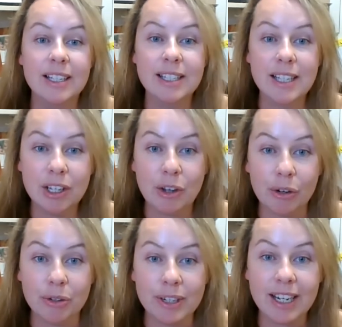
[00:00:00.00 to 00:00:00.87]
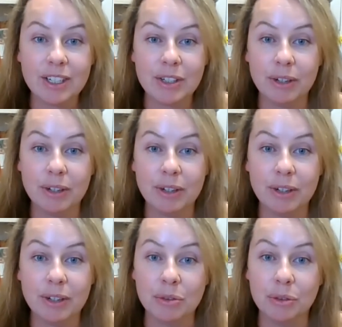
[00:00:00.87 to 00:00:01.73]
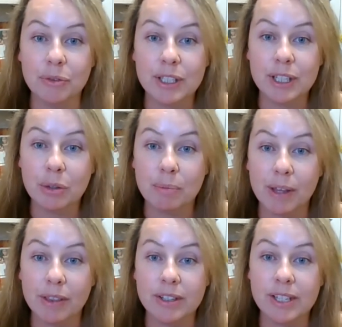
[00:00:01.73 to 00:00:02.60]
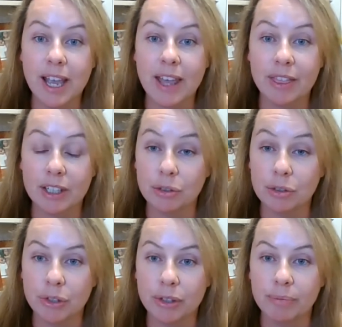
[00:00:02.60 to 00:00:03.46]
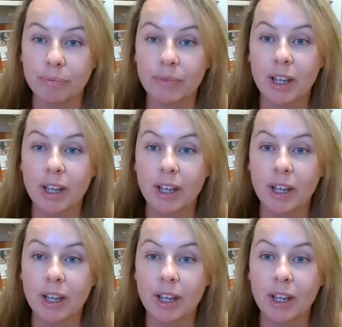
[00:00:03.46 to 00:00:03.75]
CEO, National Council of Single Mothers and Their Children.